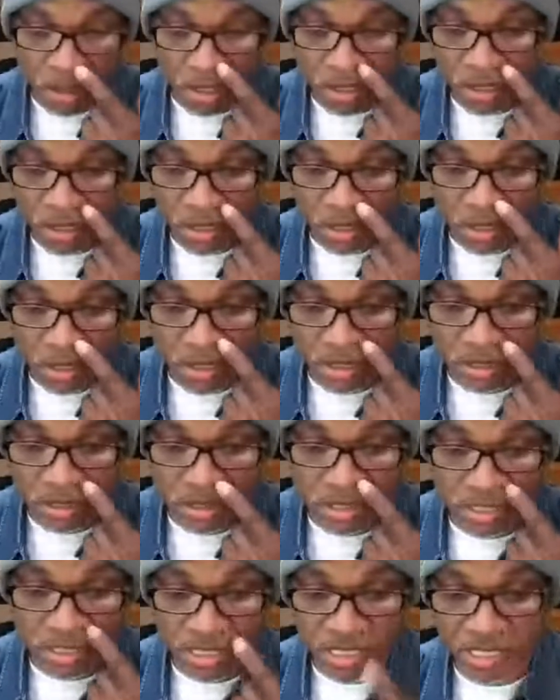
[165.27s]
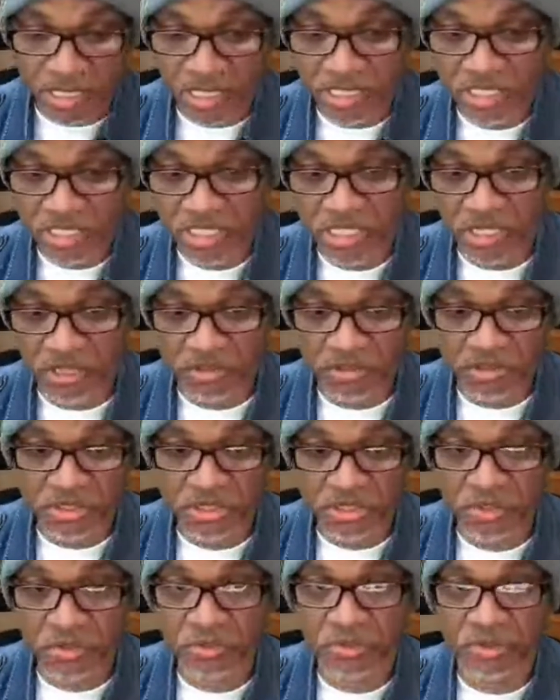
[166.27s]
Let's see, let's share the
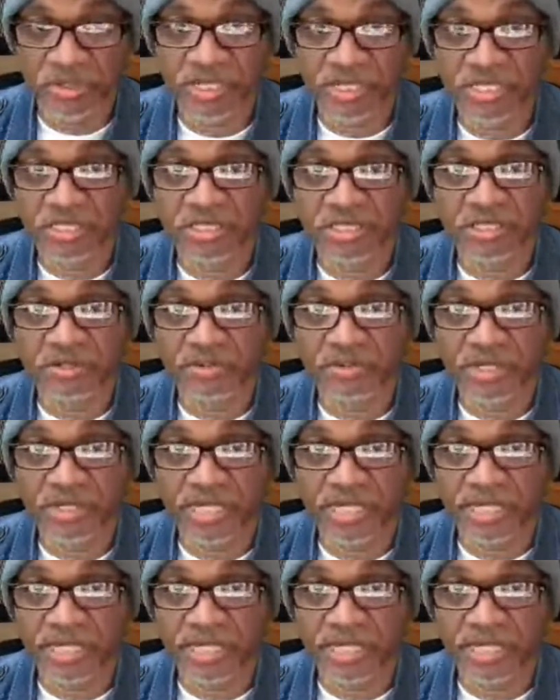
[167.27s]
screen.